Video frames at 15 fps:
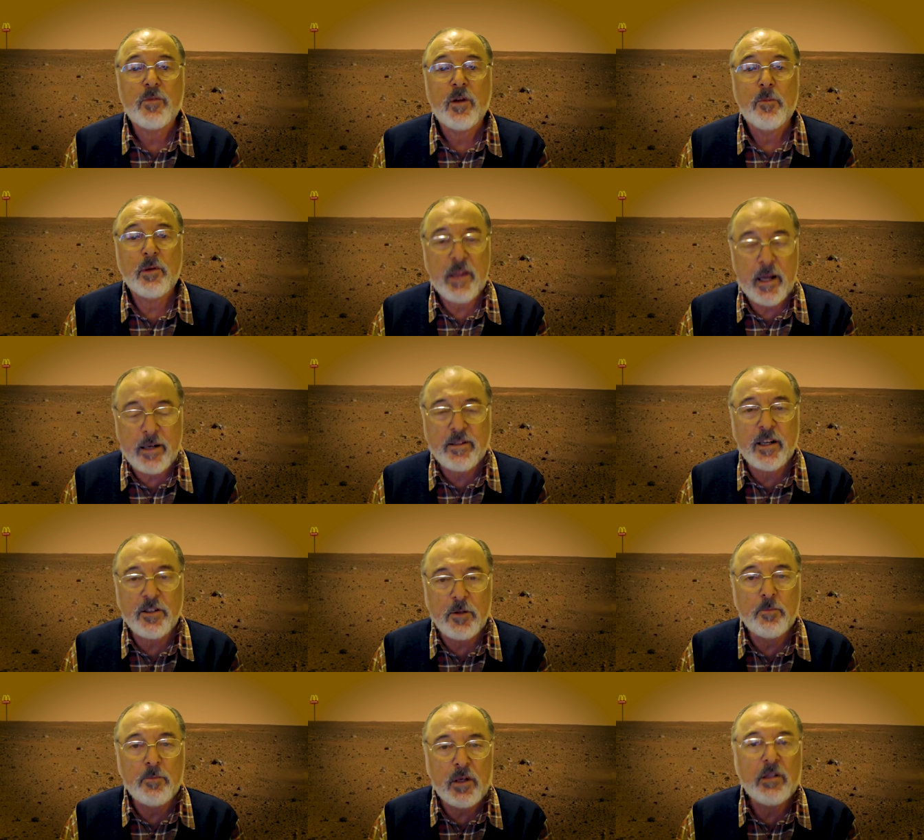But that
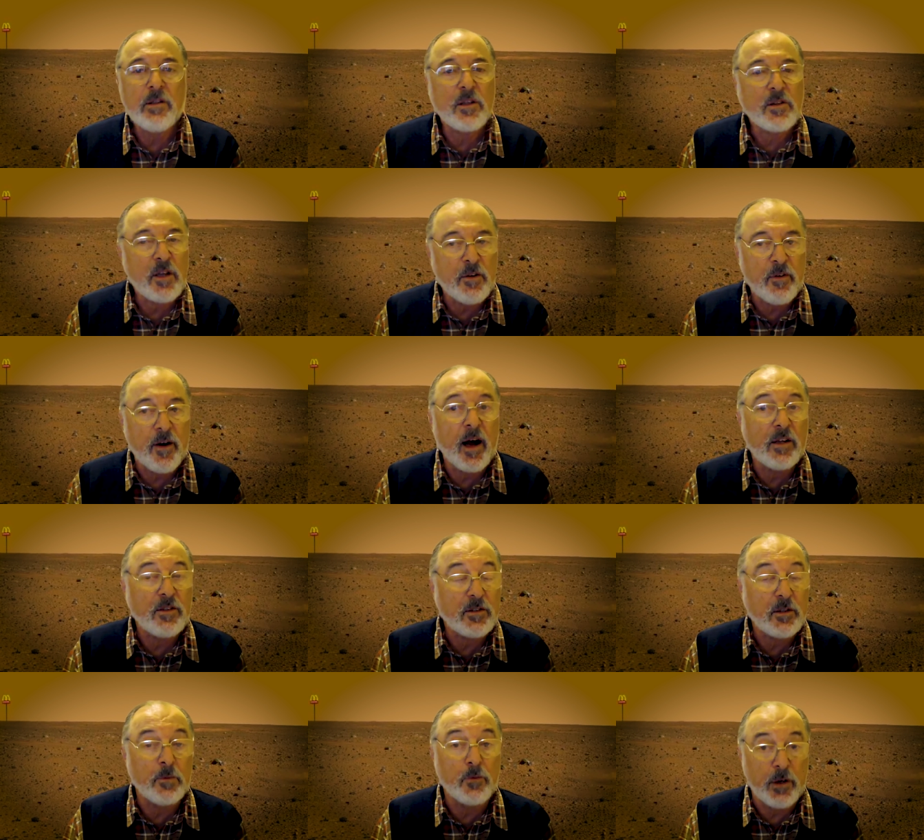doesn't mean that there aren't
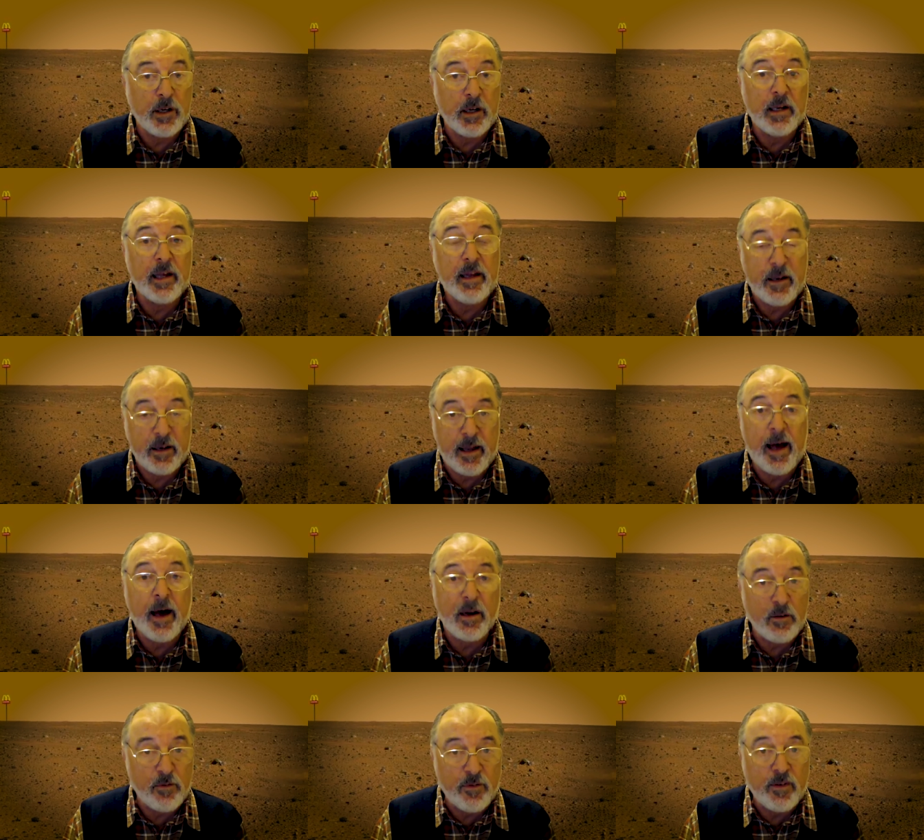some really out
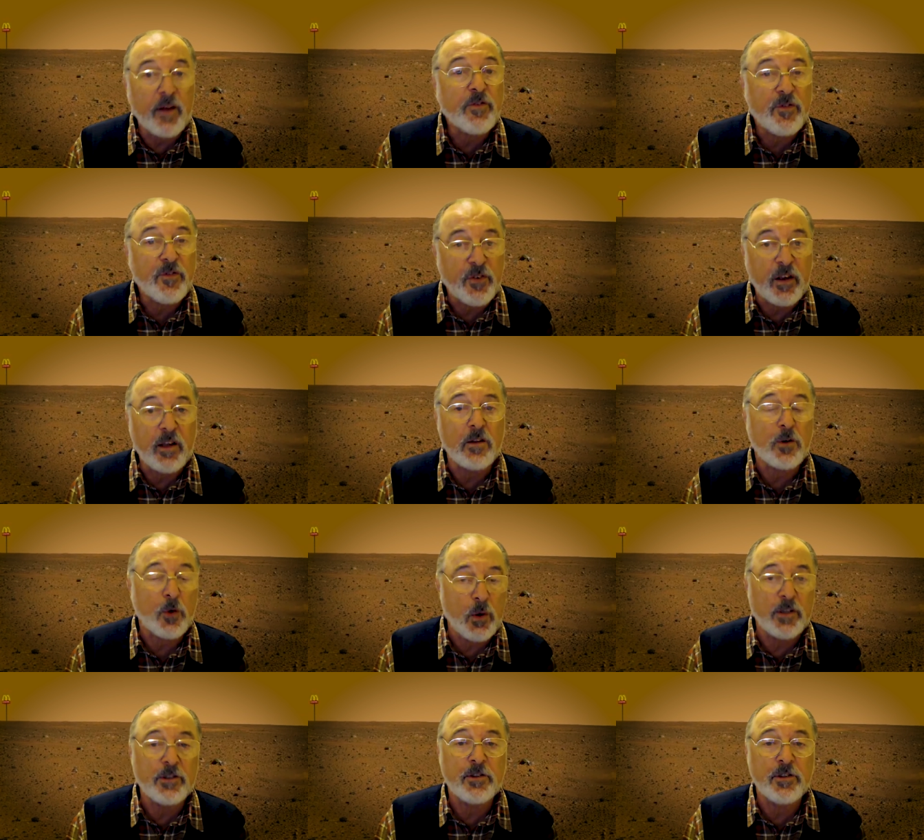of left field
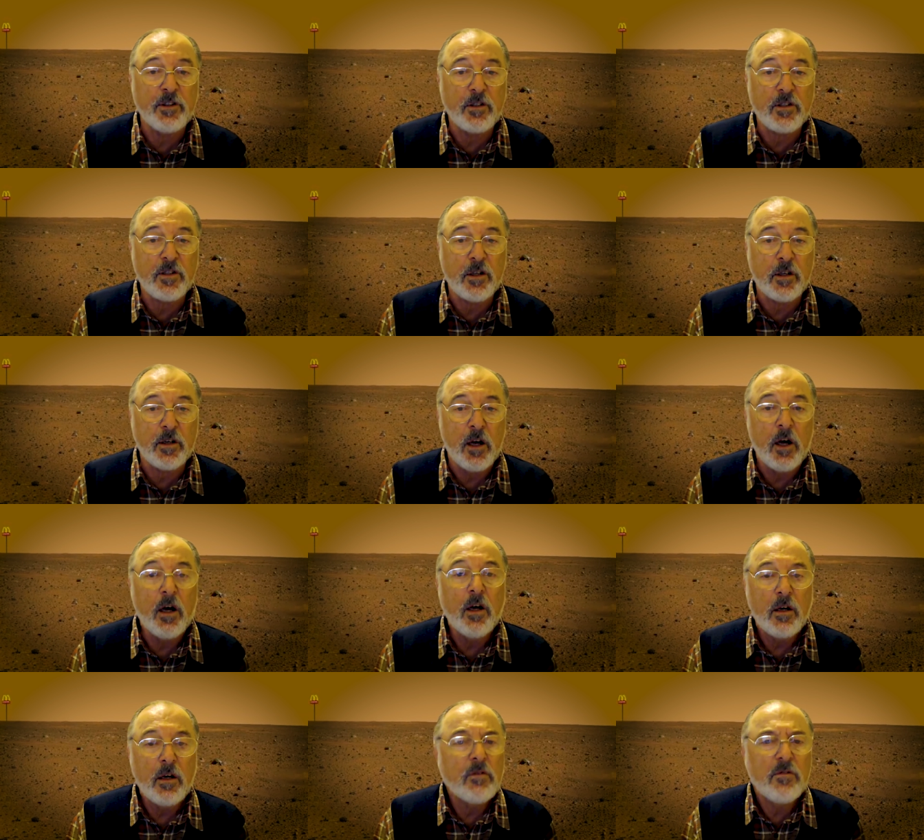questions that
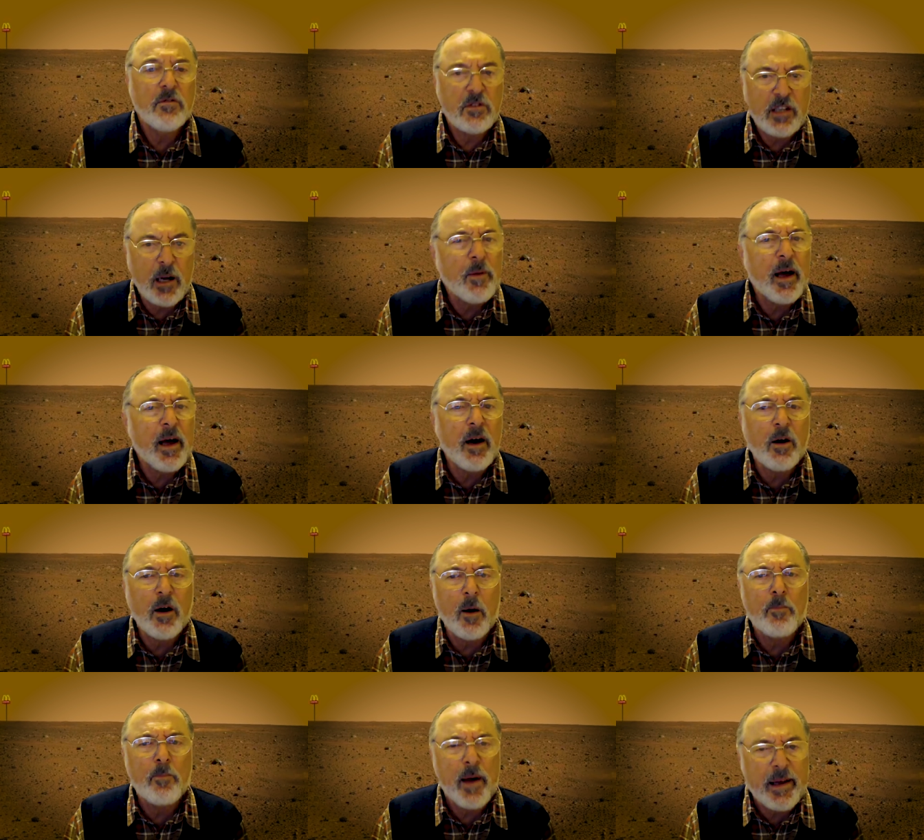somehow are
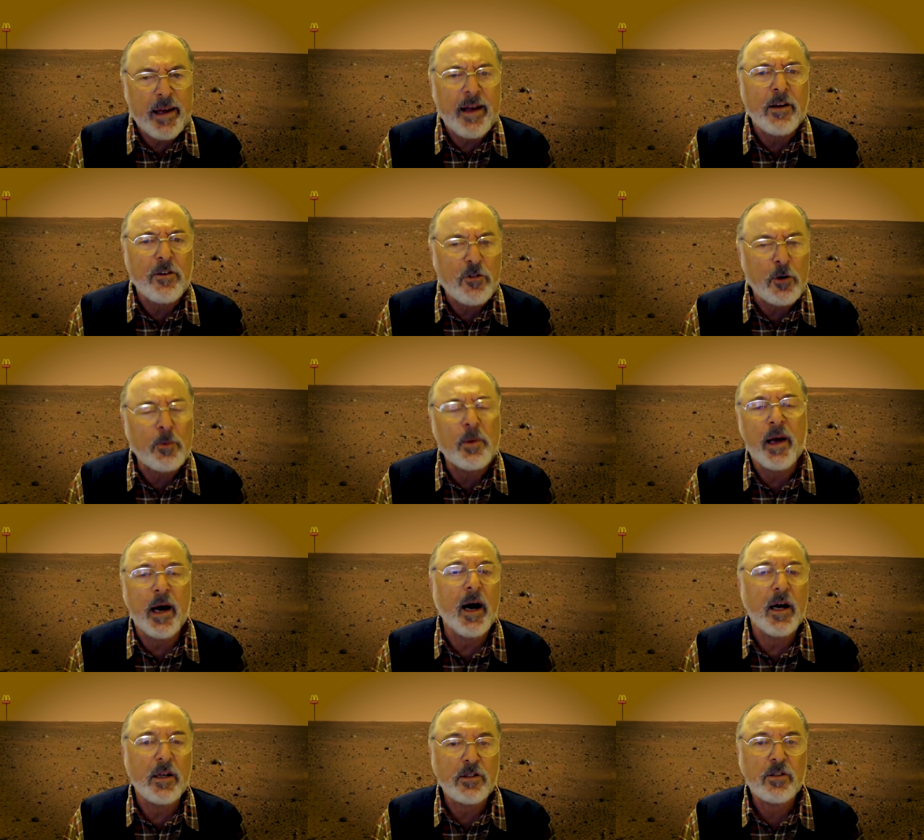begging to be
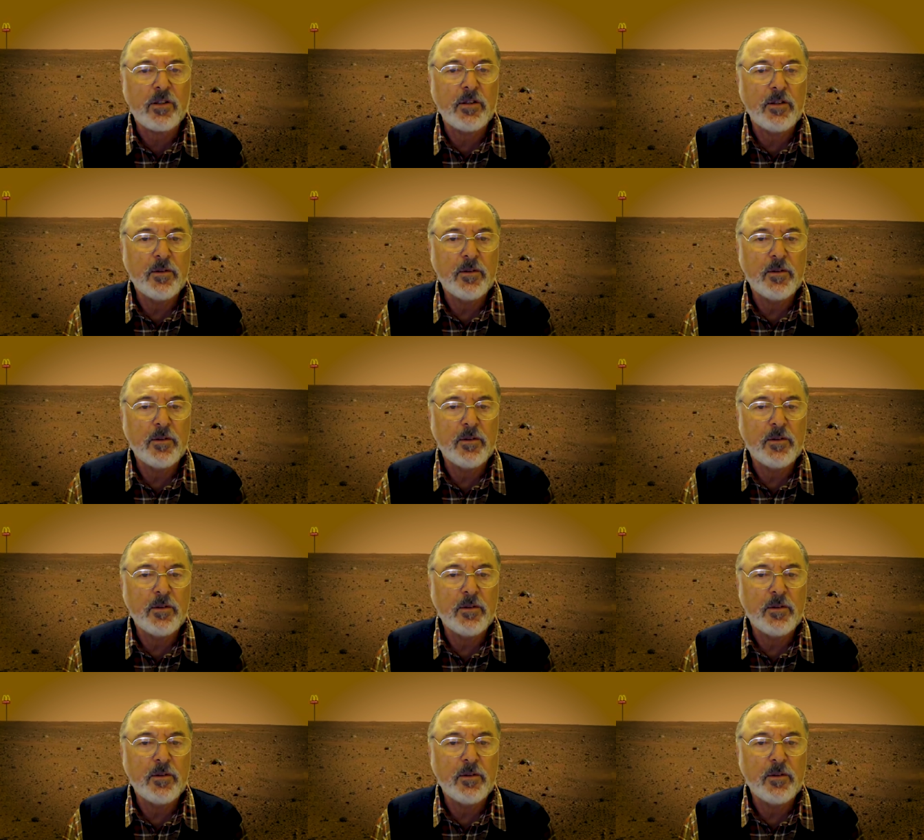asked.